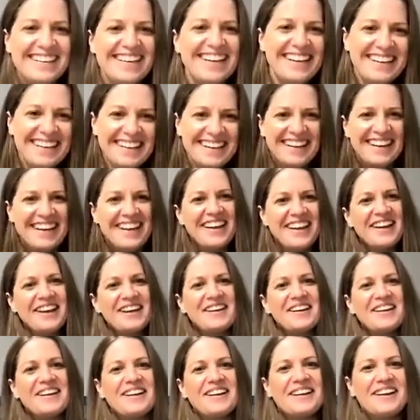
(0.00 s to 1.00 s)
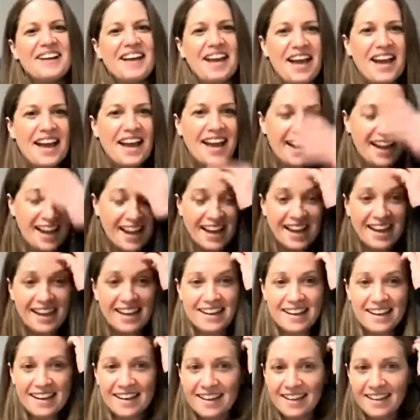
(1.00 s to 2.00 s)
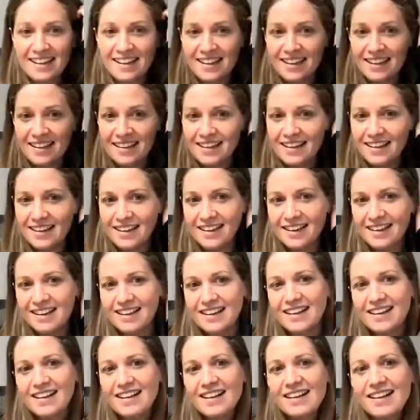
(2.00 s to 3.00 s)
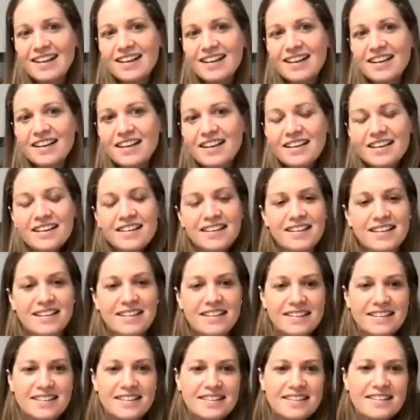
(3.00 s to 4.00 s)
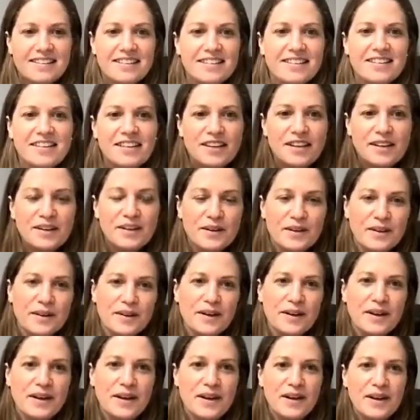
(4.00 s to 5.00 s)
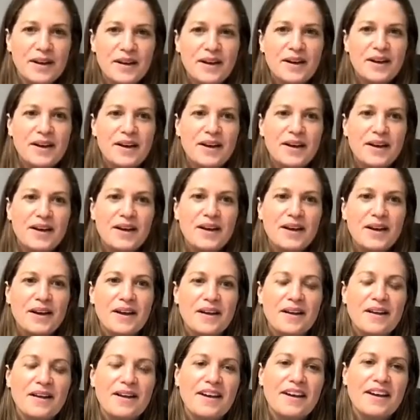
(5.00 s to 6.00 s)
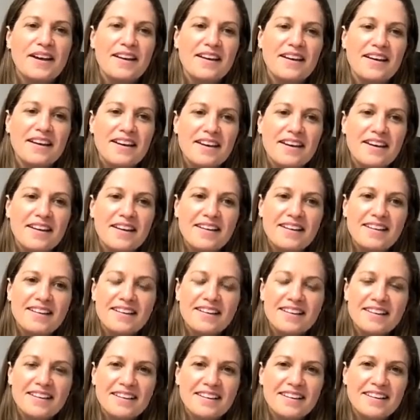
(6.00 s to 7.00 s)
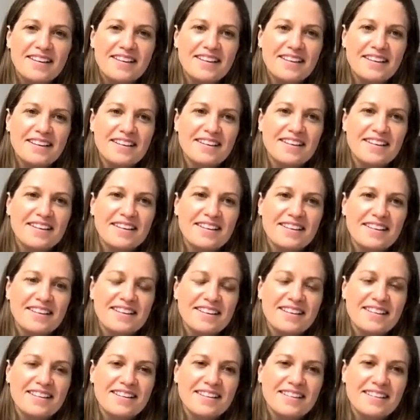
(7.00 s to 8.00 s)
(silent)